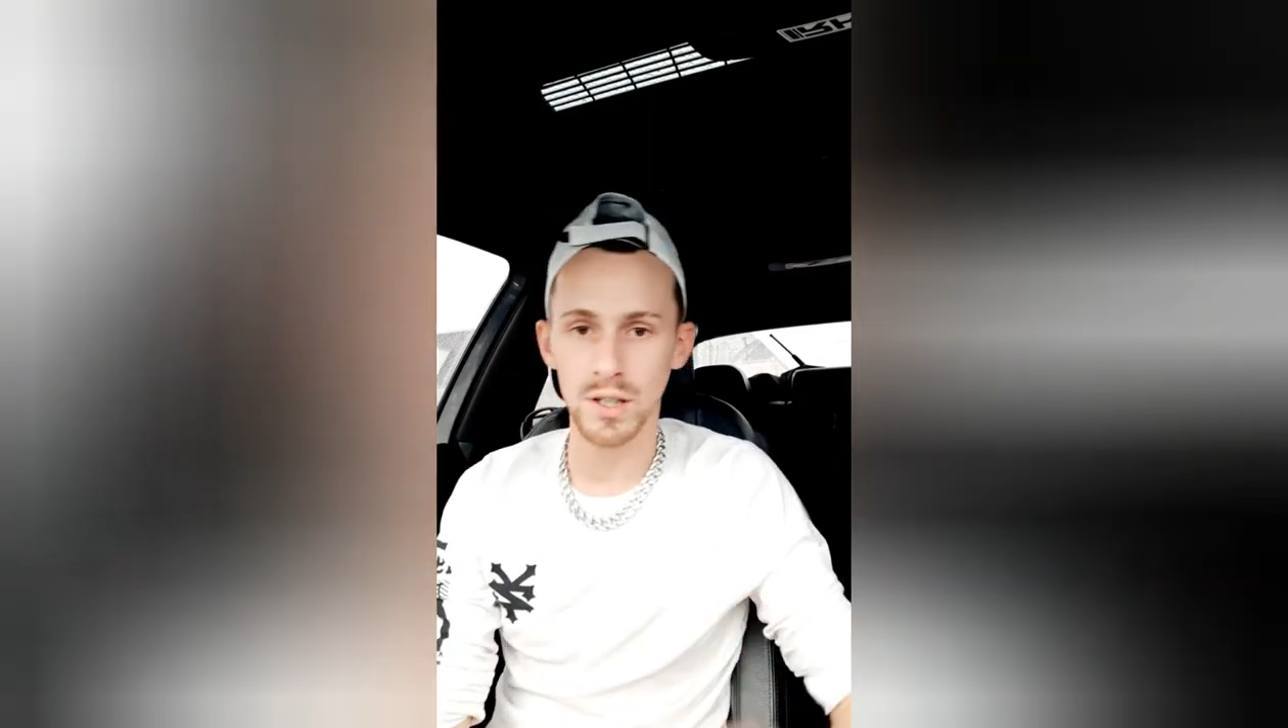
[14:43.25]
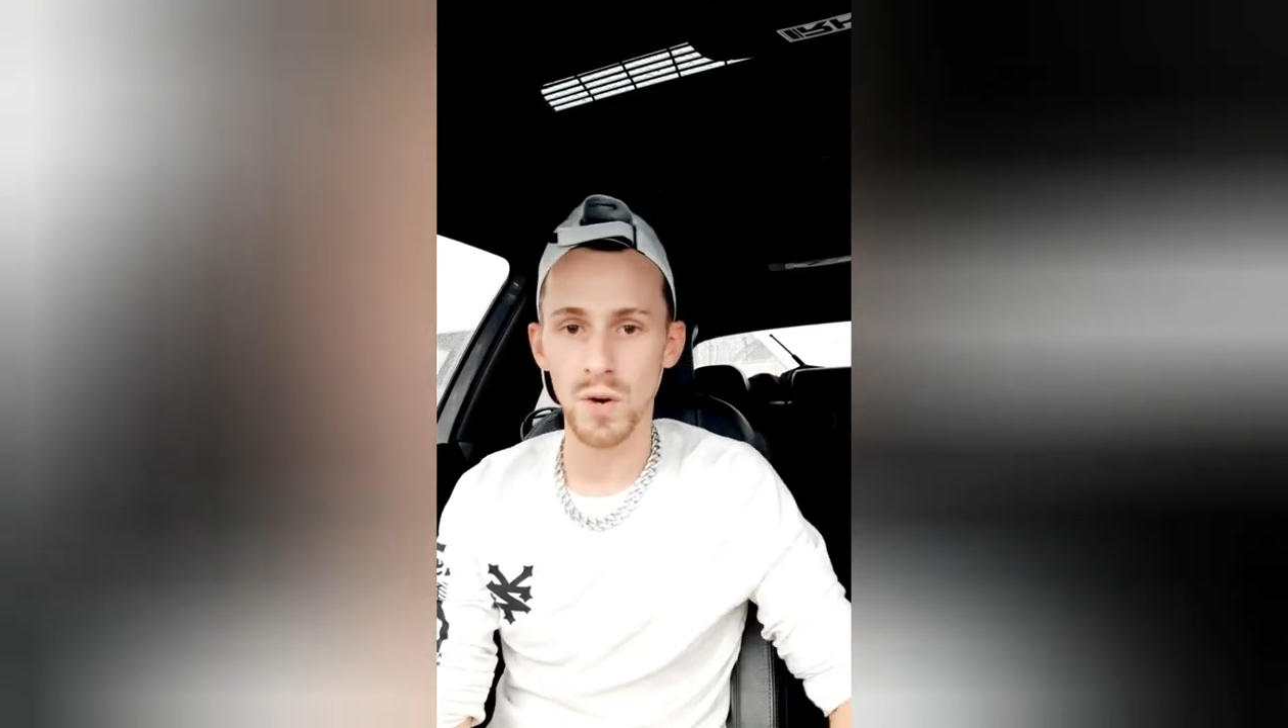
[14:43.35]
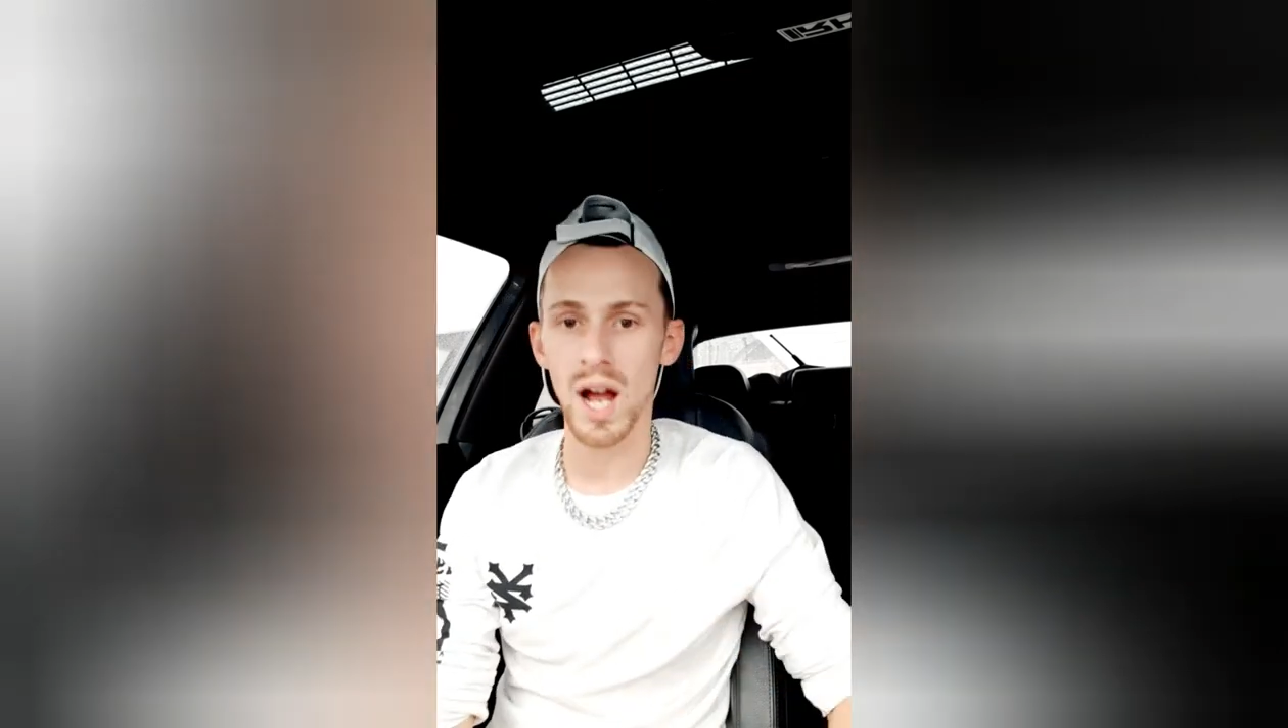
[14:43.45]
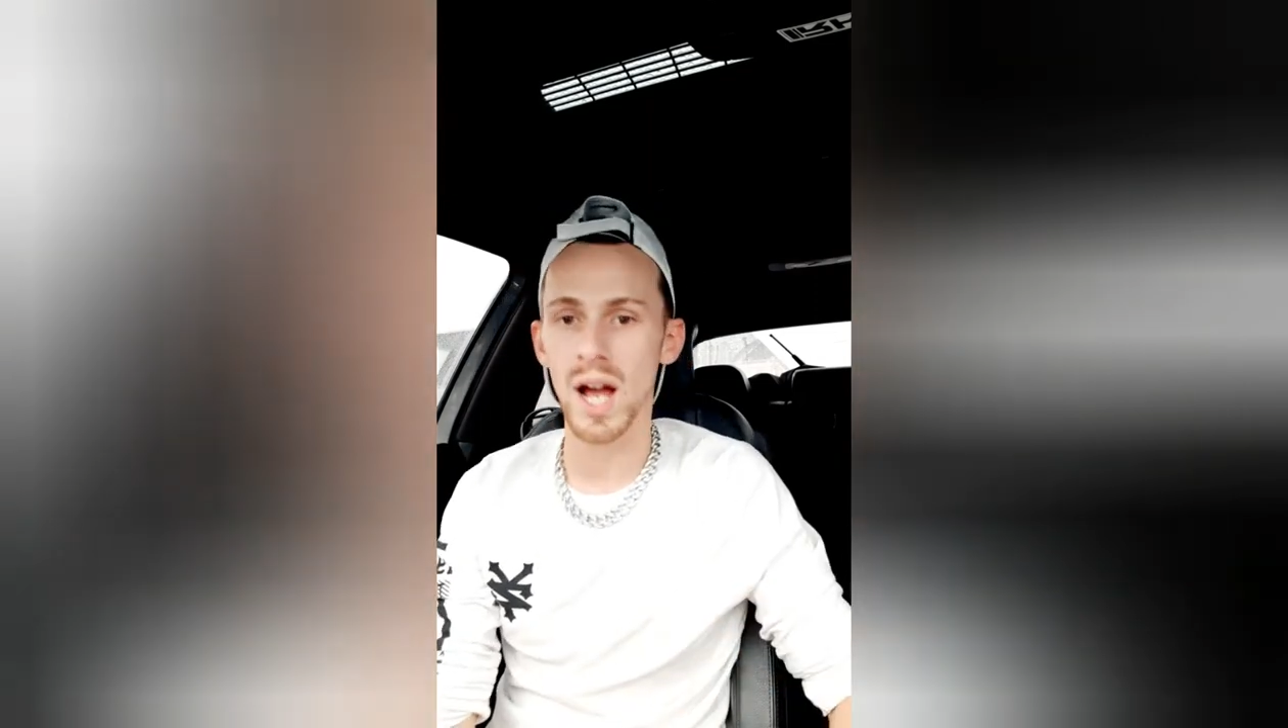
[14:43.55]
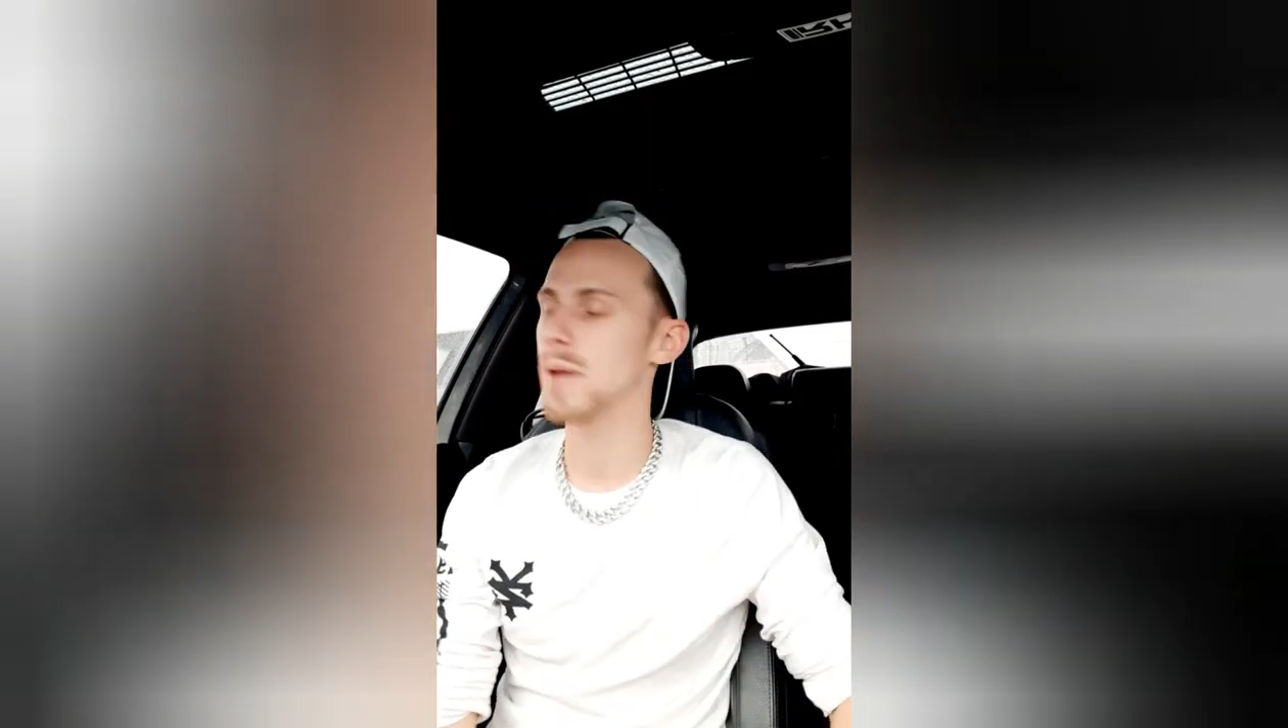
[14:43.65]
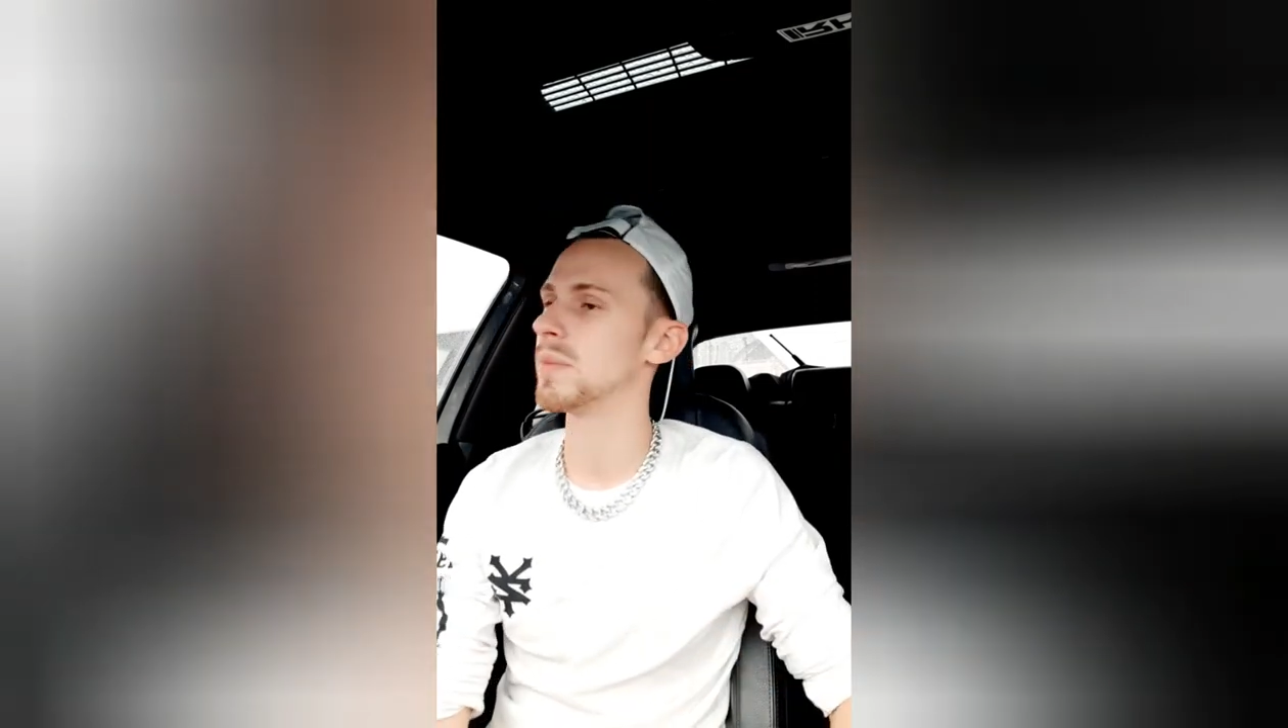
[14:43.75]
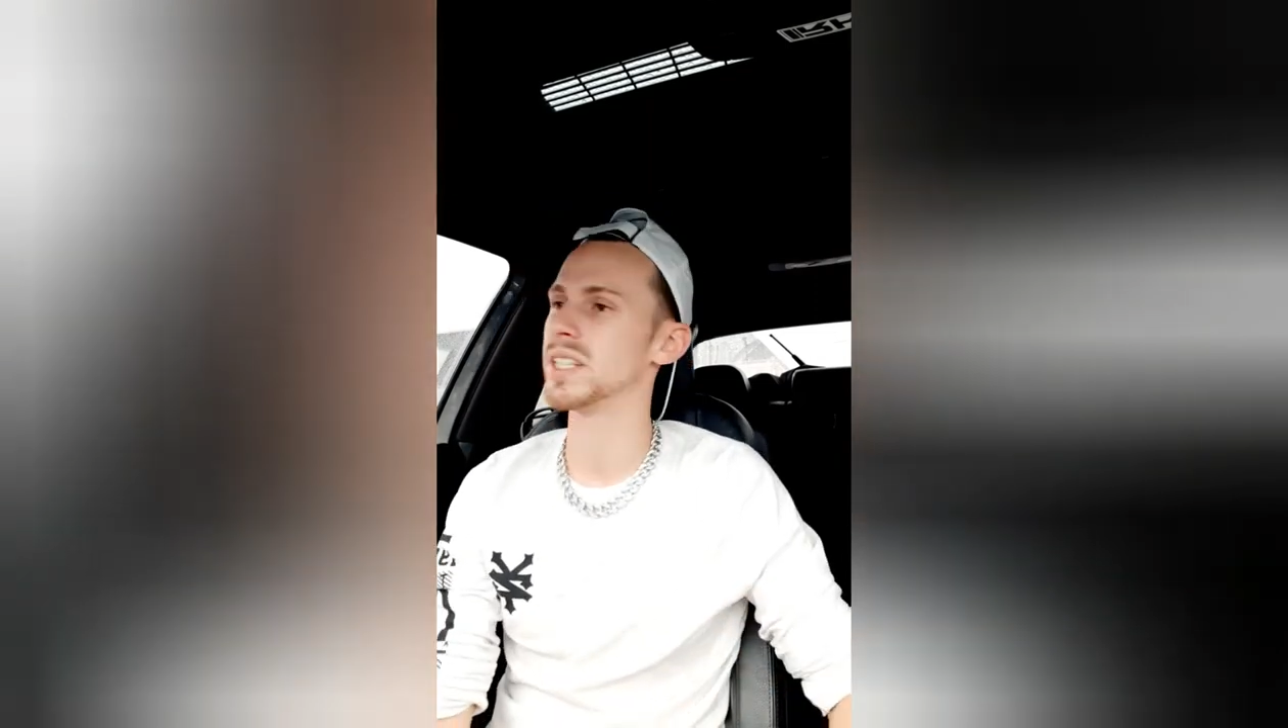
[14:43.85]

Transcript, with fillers: a riot,